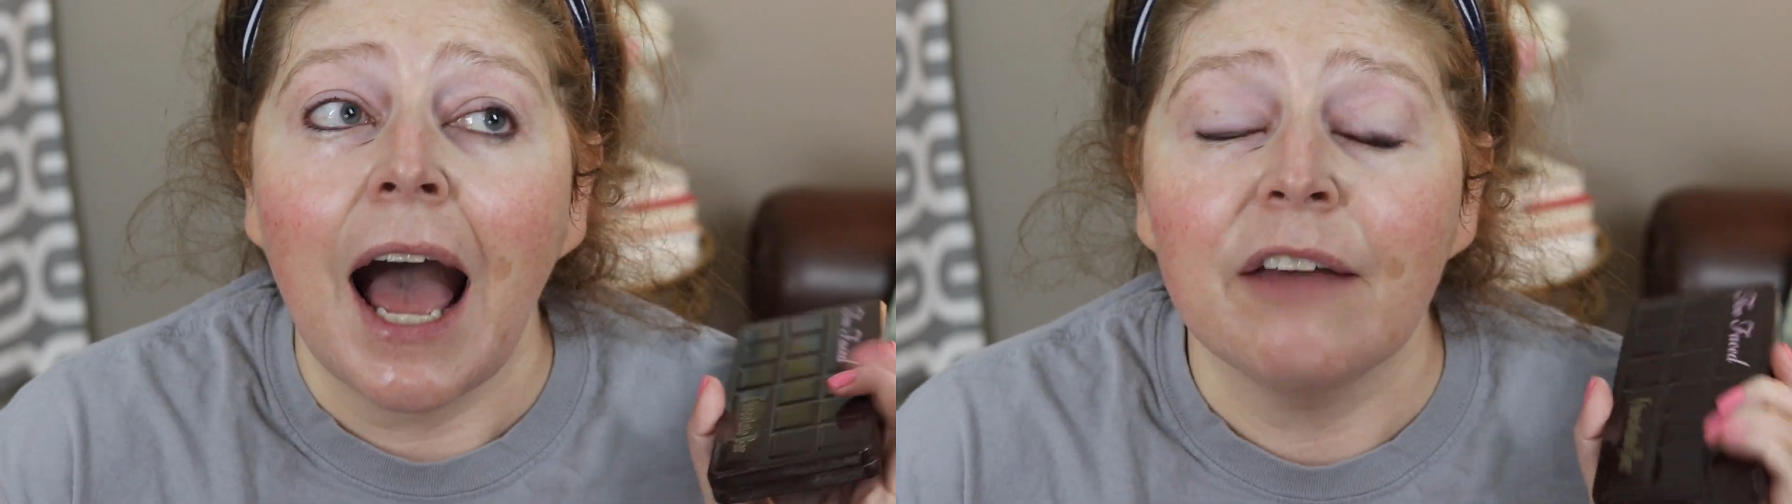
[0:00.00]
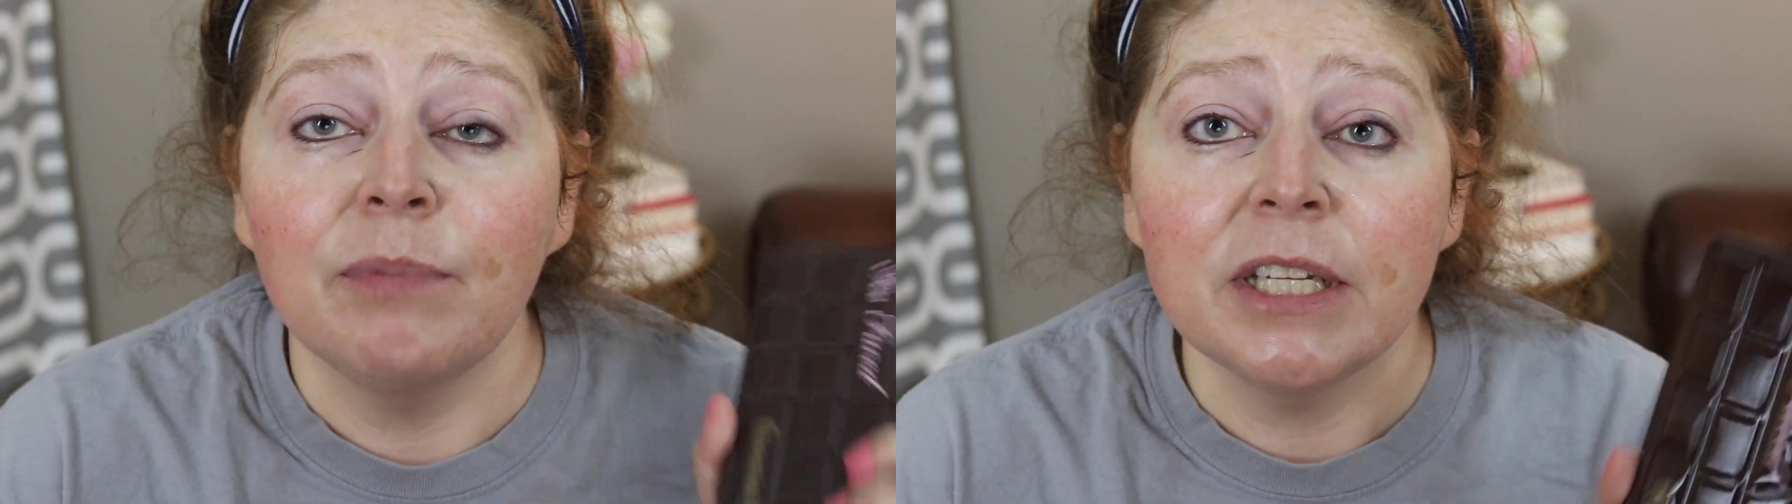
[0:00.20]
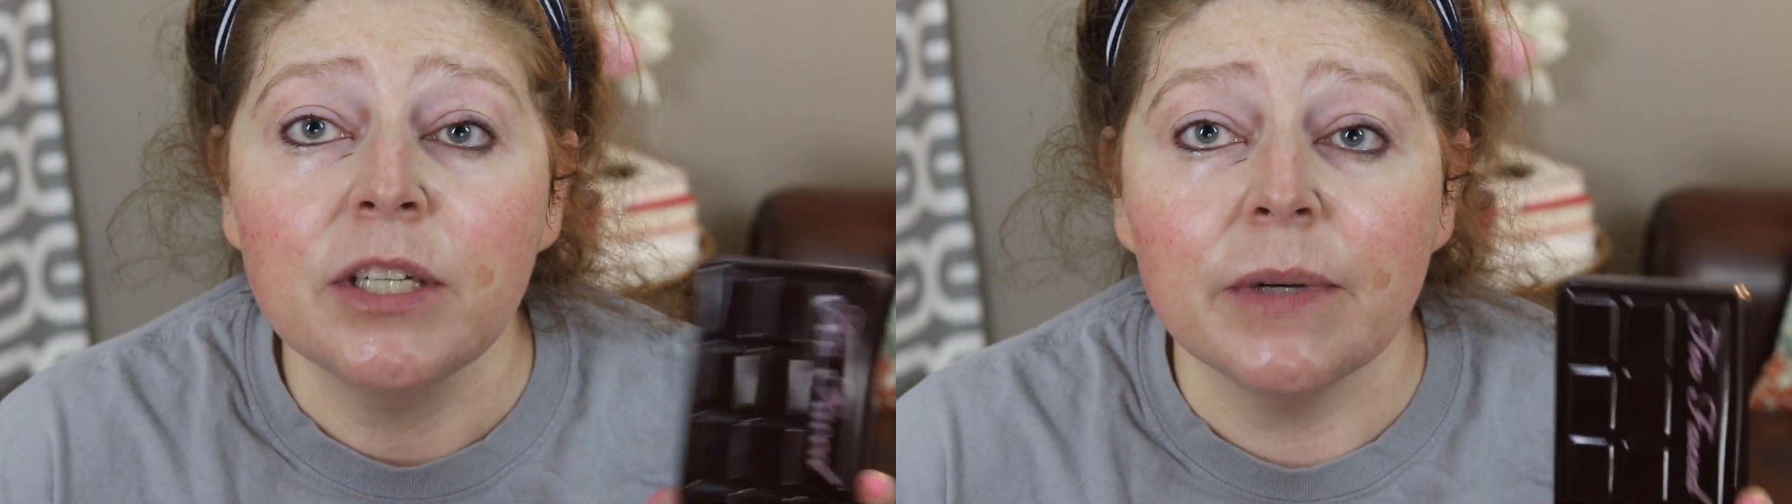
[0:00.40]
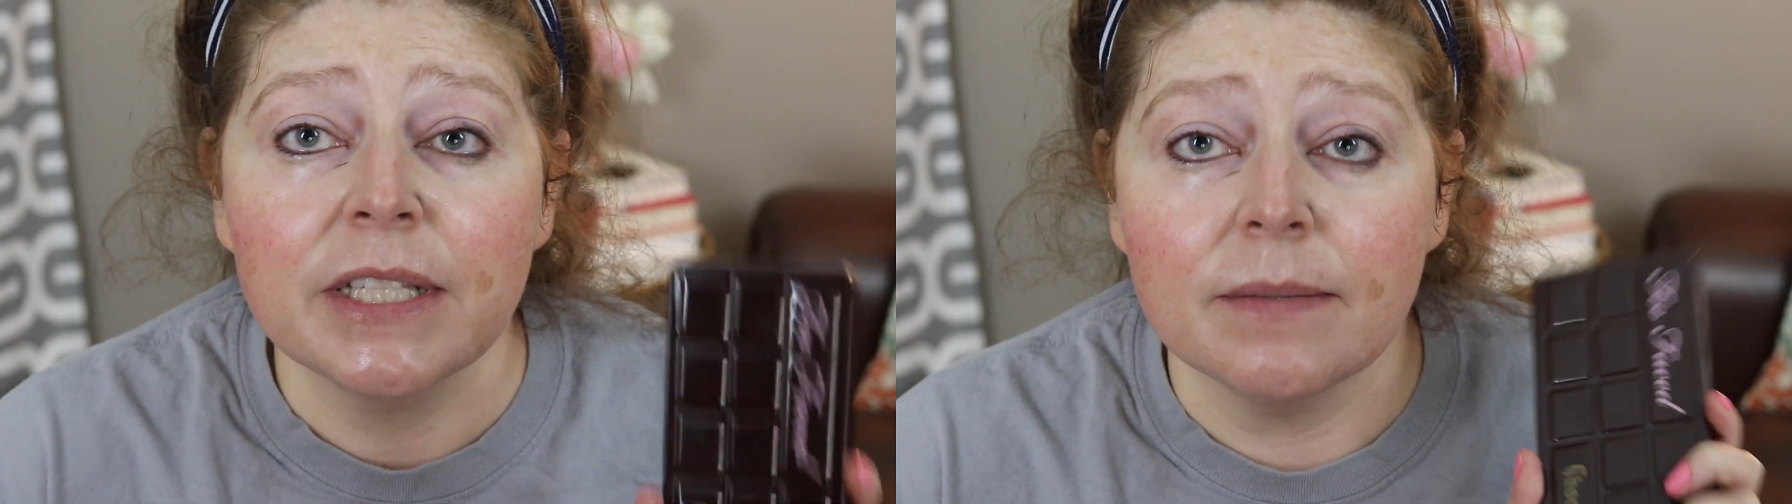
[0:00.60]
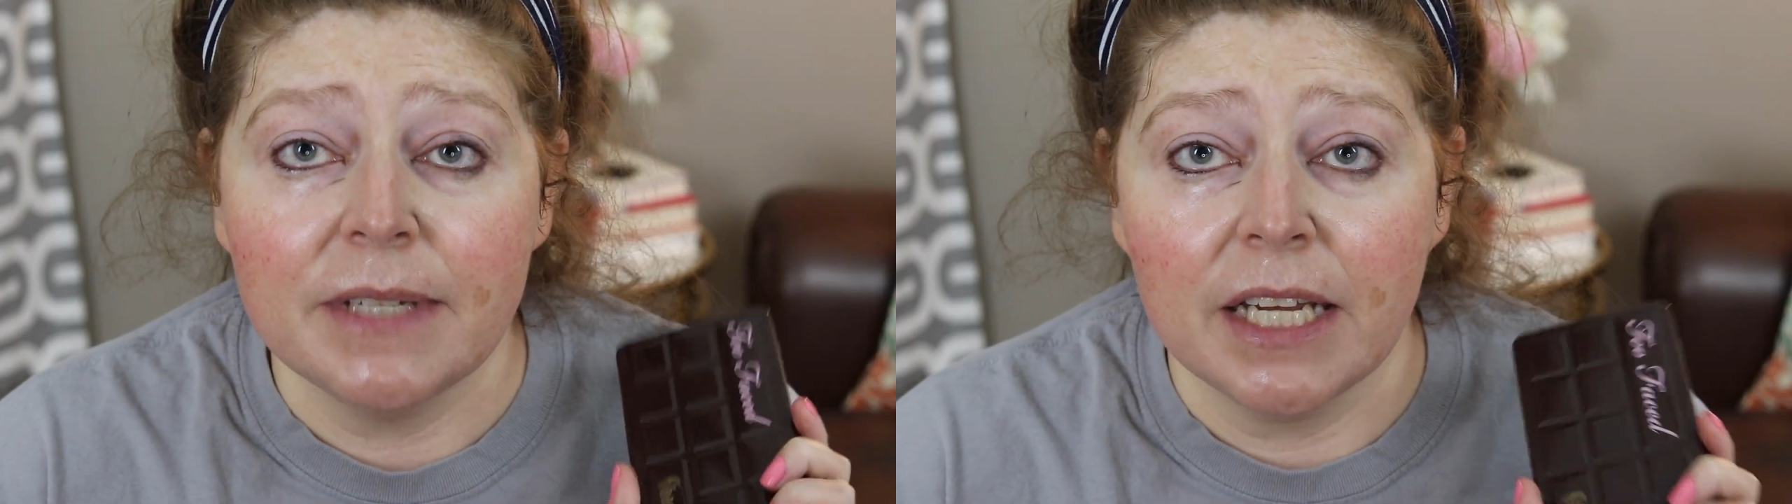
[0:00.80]
I've been
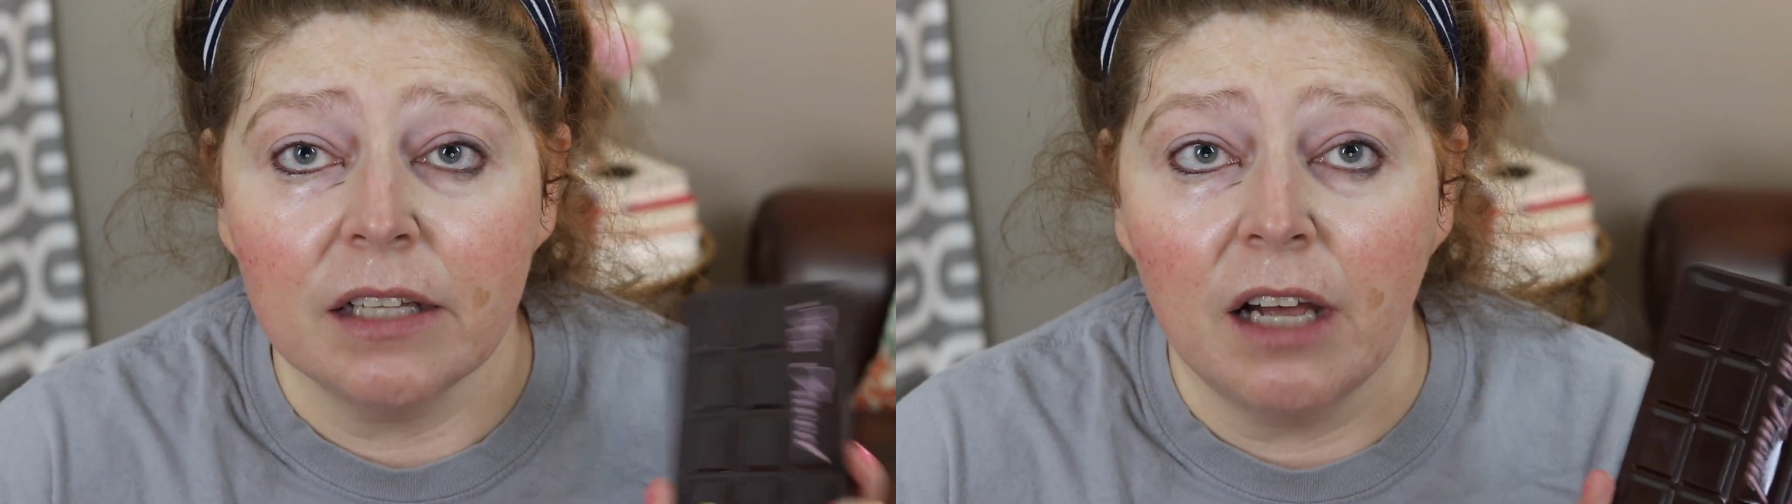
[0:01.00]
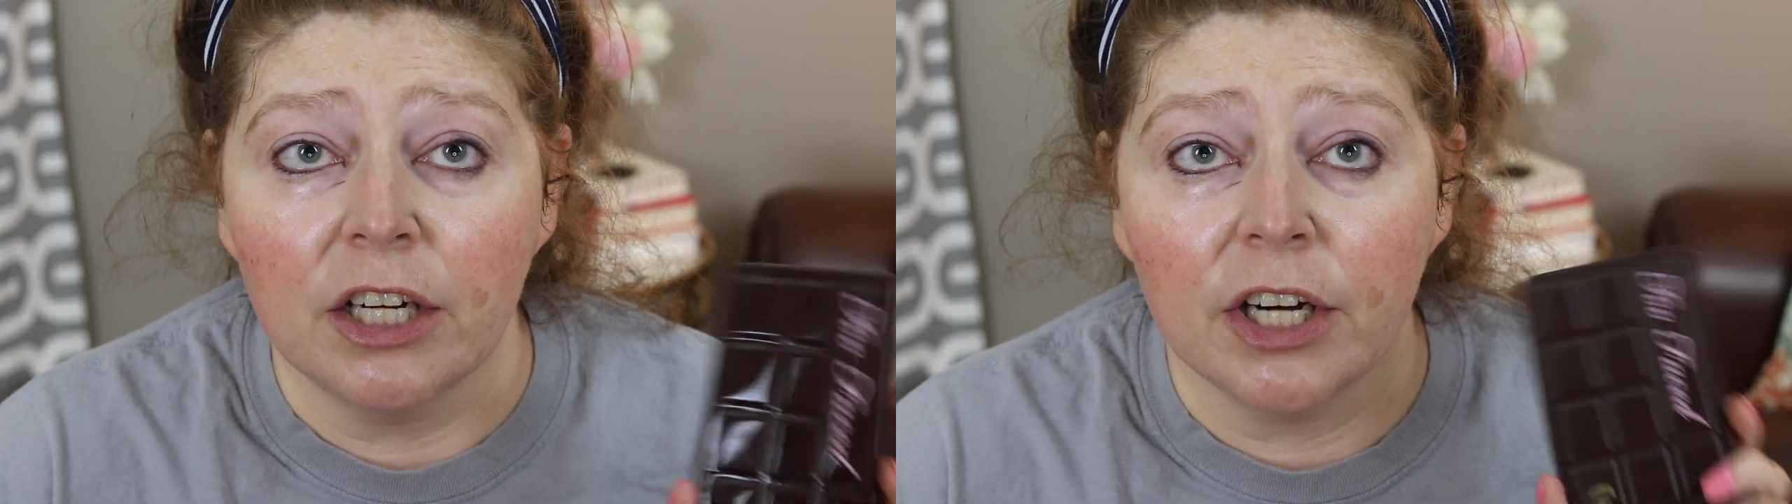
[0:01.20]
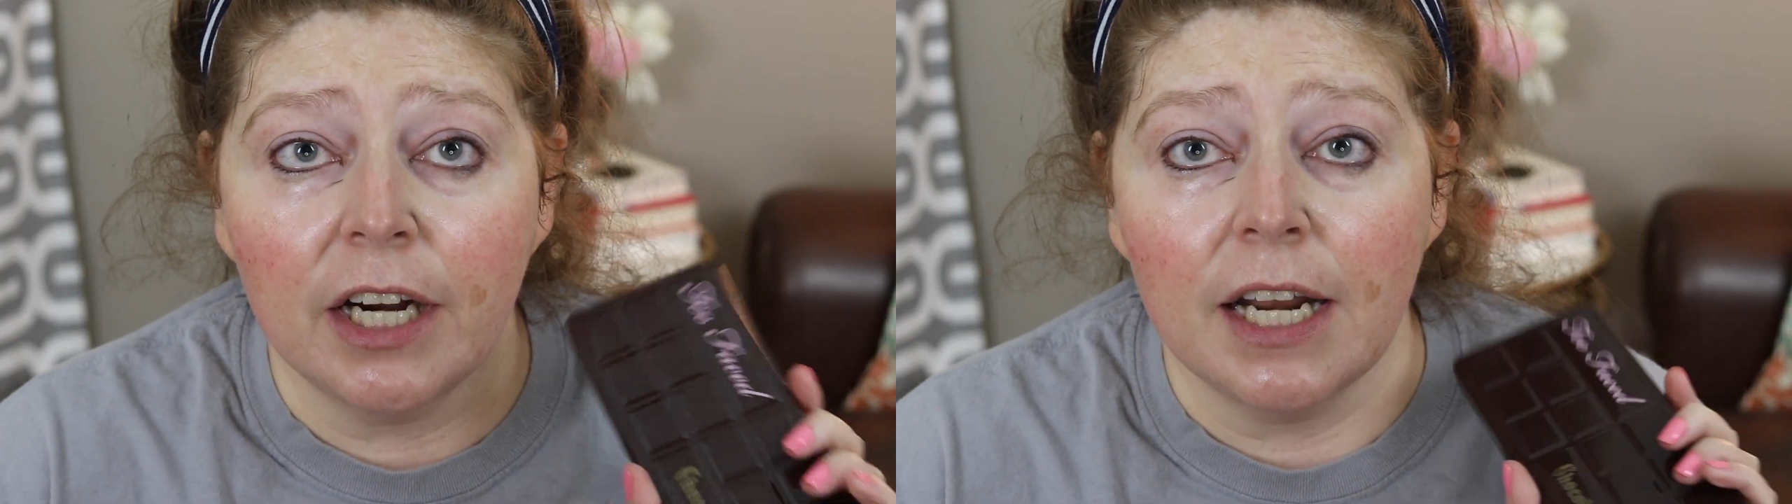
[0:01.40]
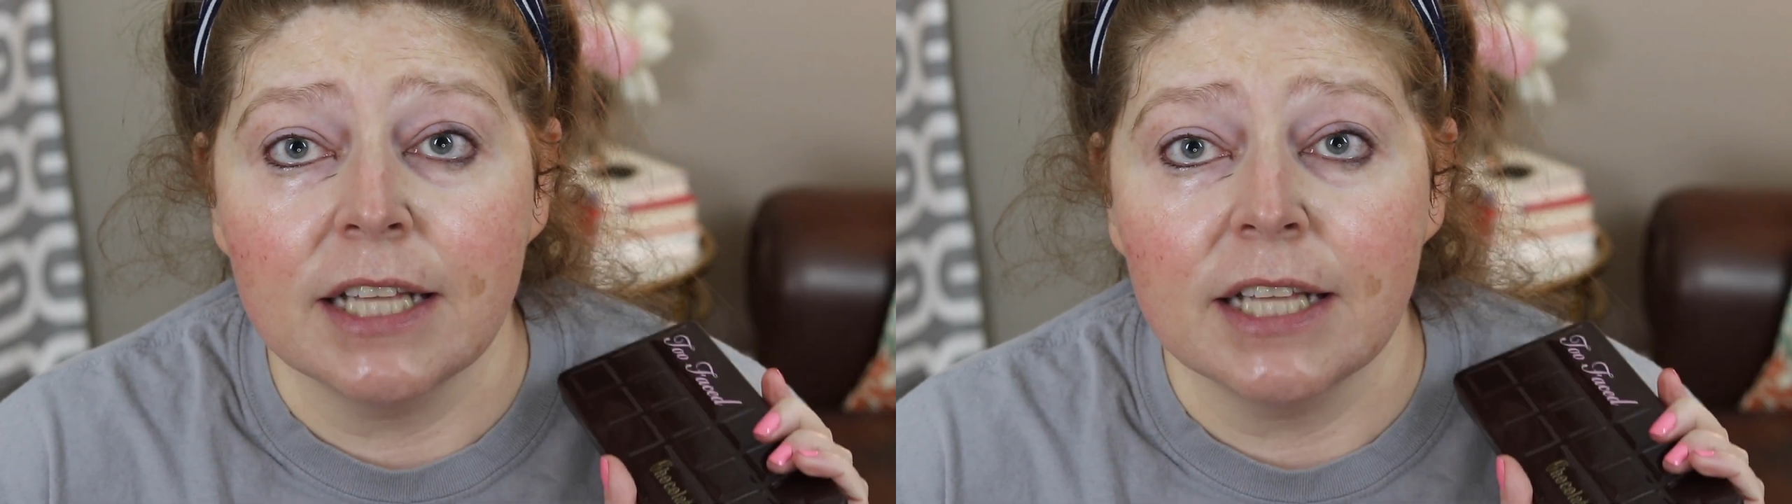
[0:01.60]
doing some decluttering,